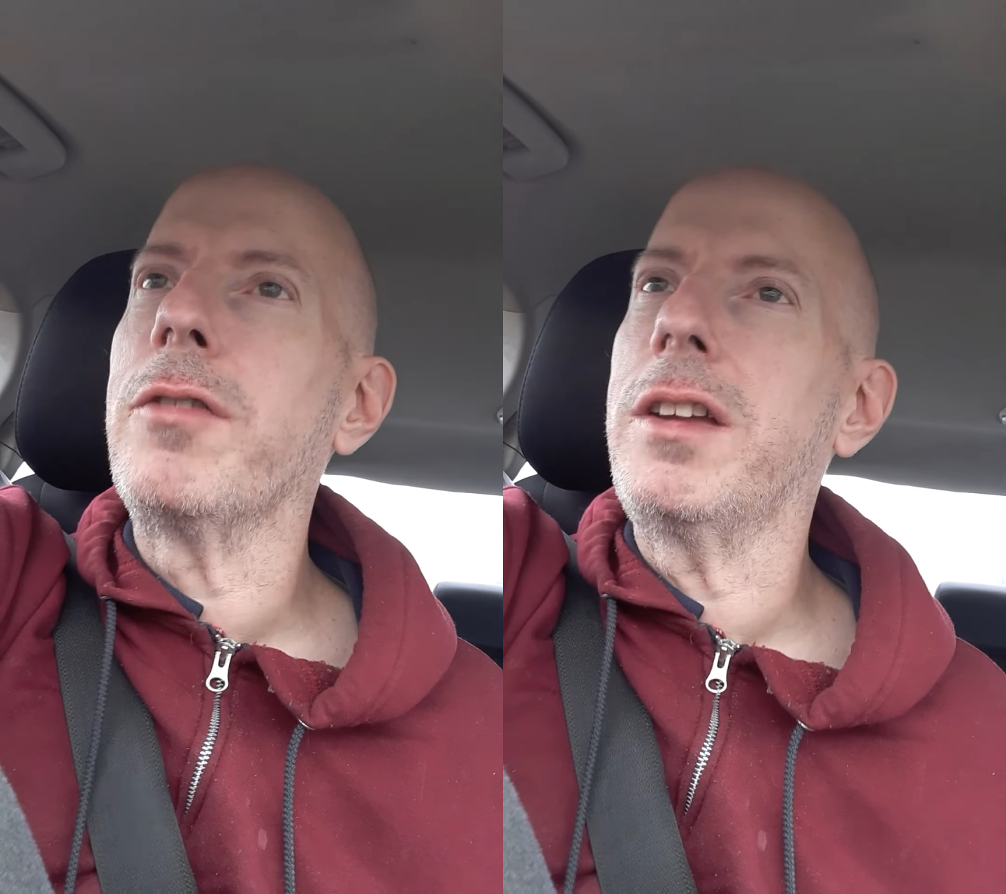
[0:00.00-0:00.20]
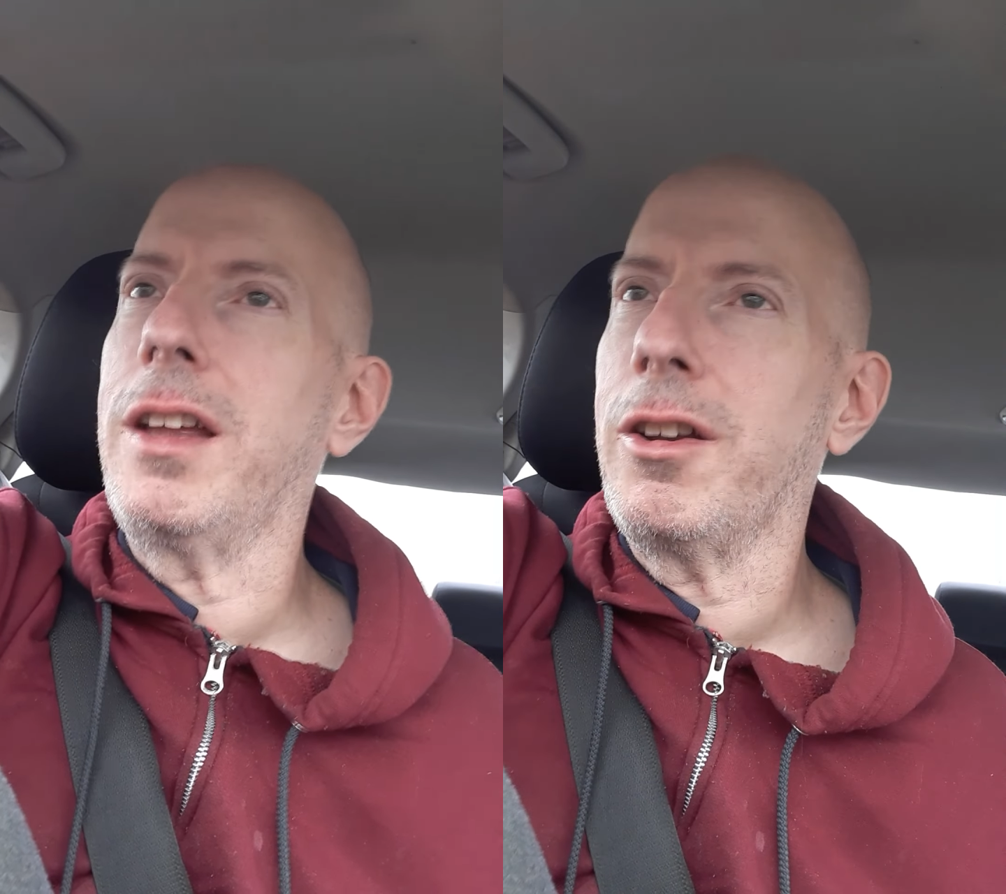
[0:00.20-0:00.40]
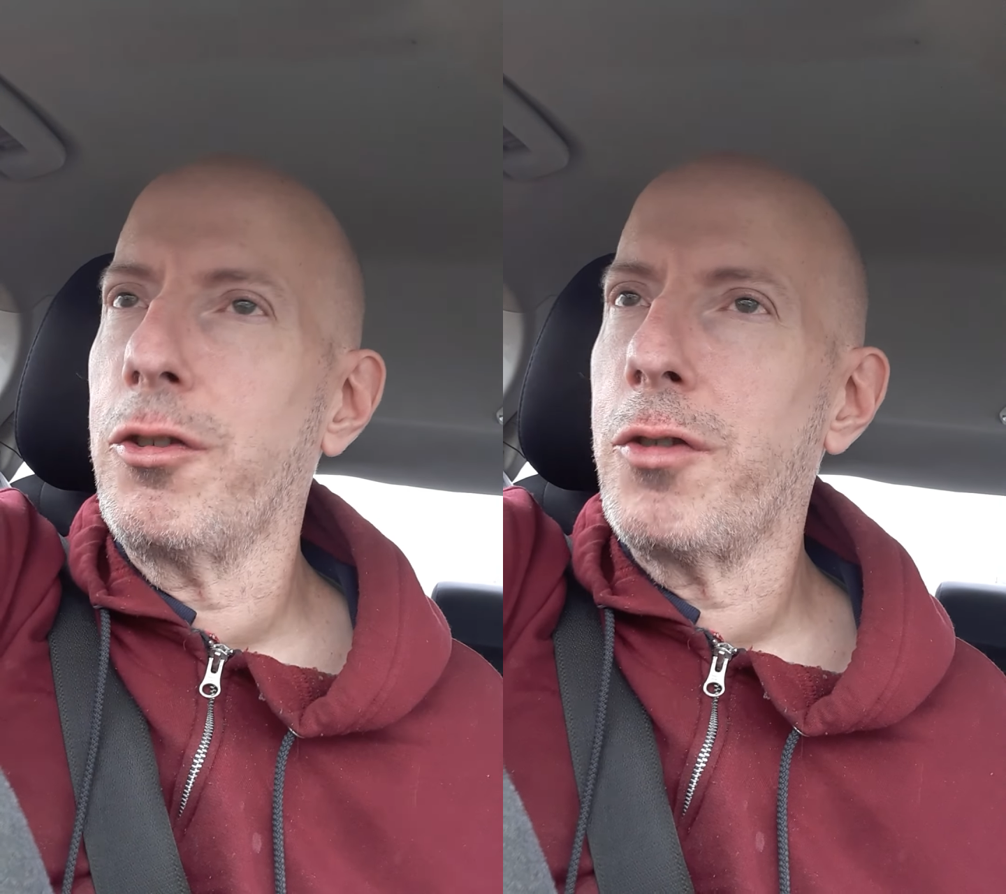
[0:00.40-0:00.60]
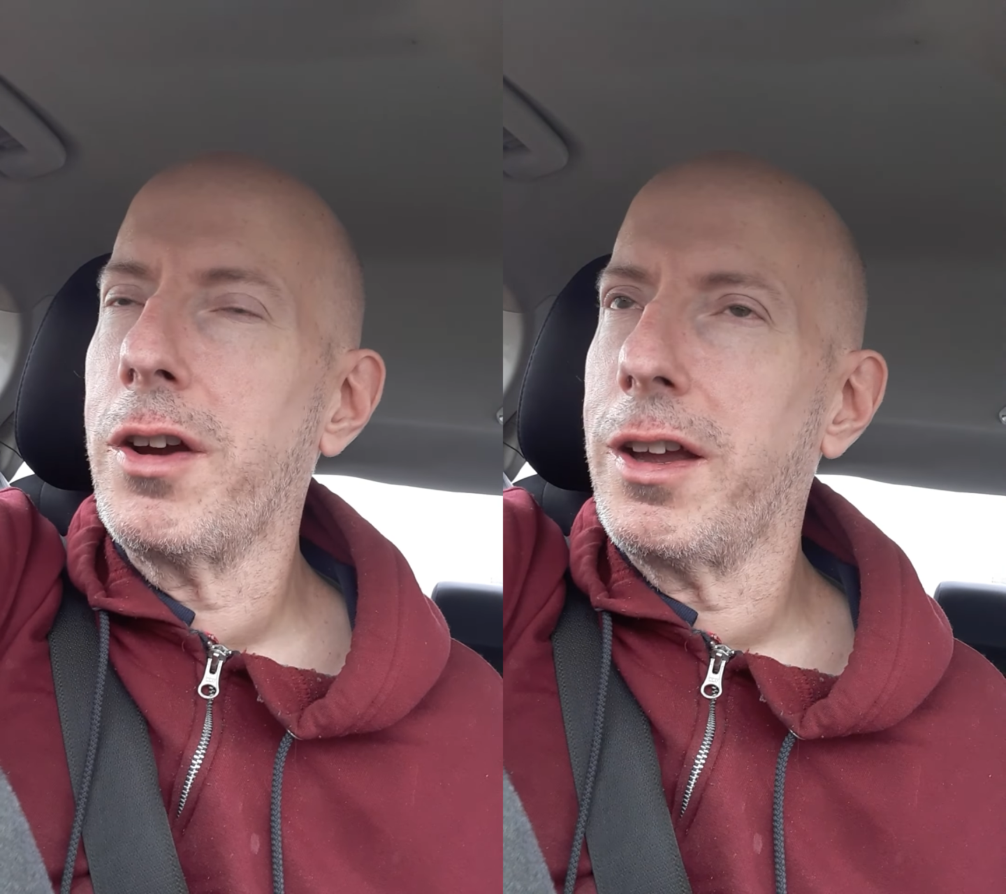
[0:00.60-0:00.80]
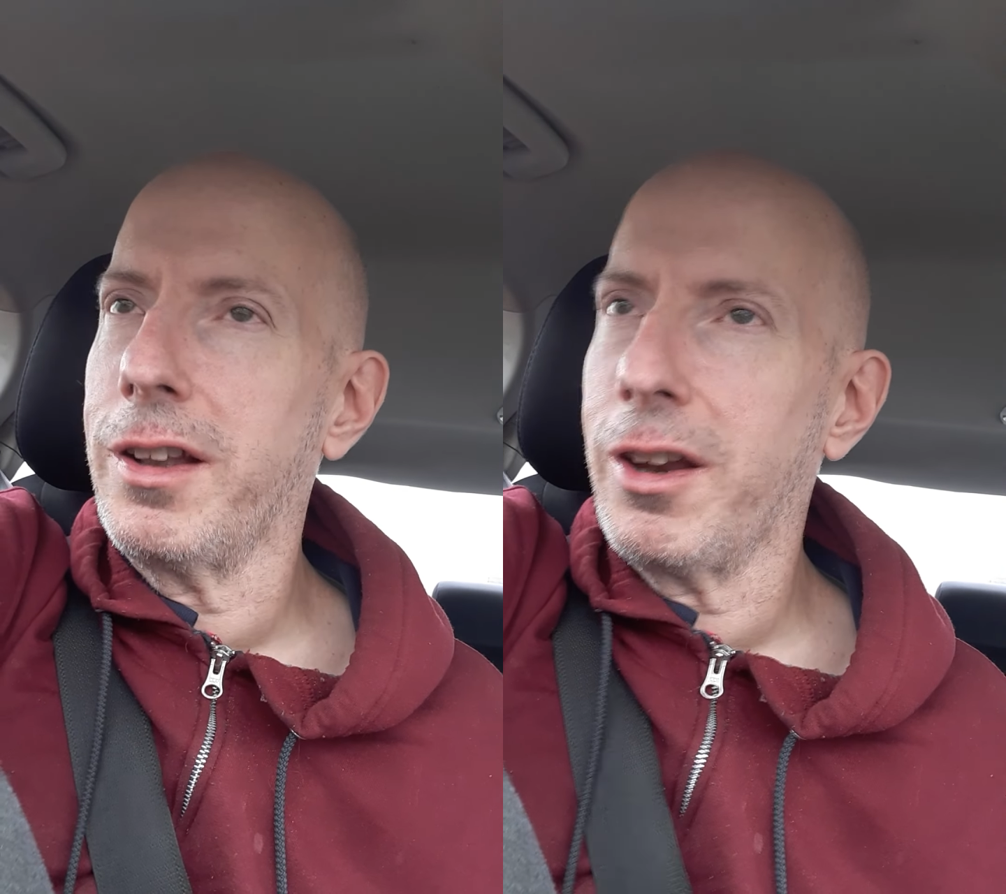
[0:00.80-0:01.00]
to get a
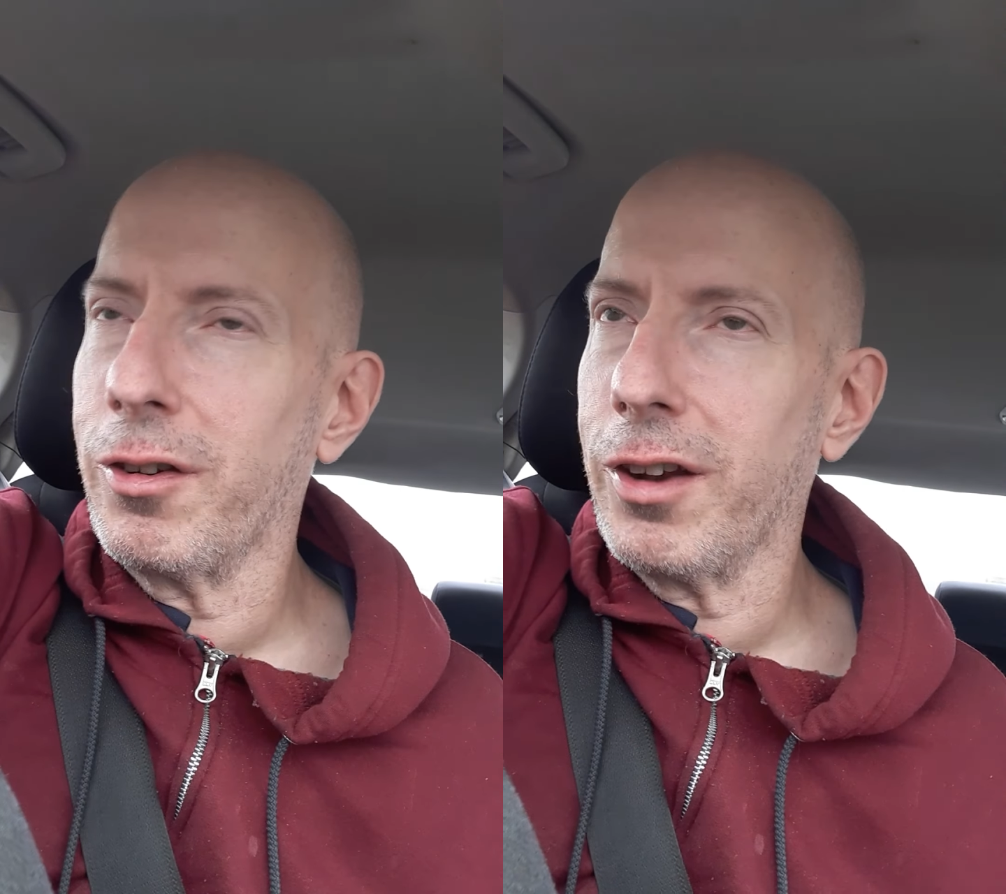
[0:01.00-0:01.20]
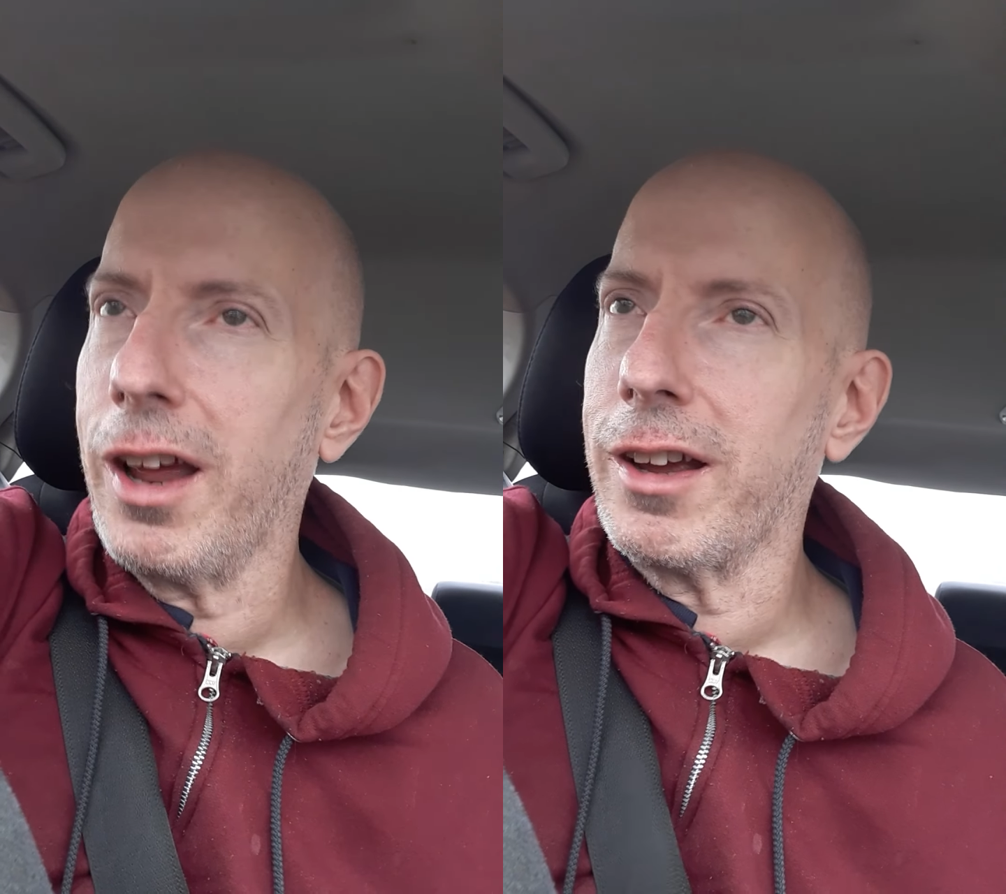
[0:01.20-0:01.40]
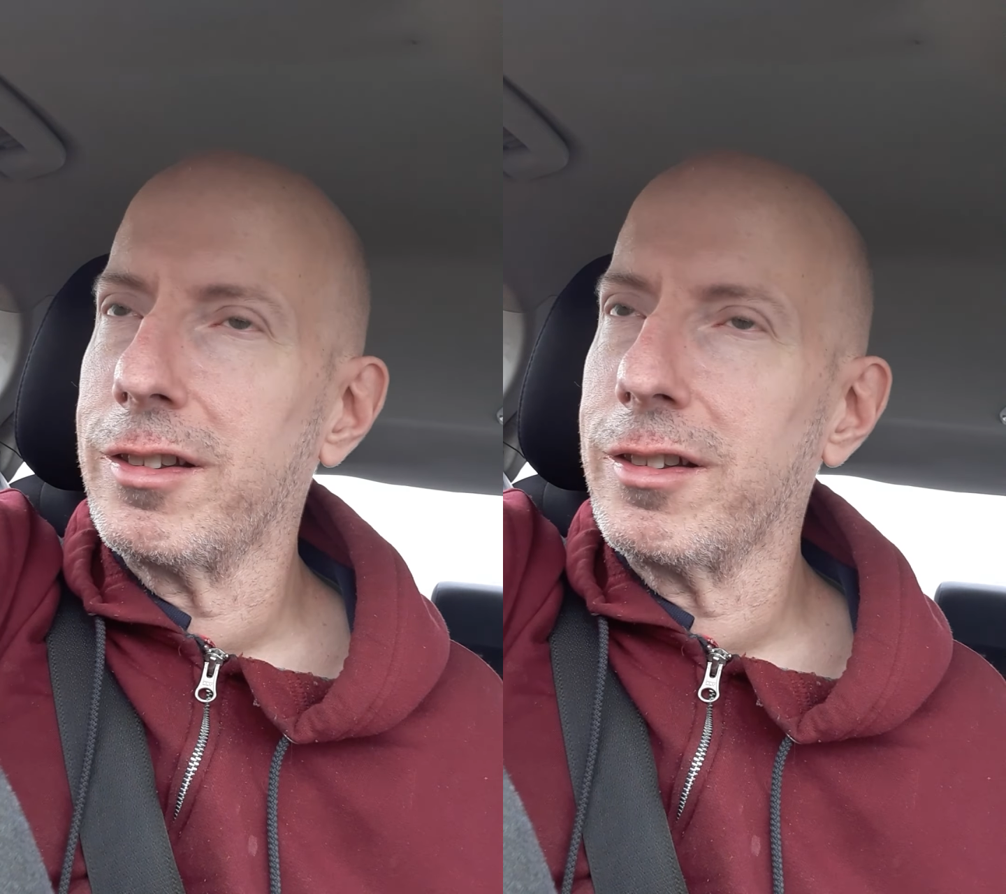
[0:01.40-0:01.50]
crick in their neck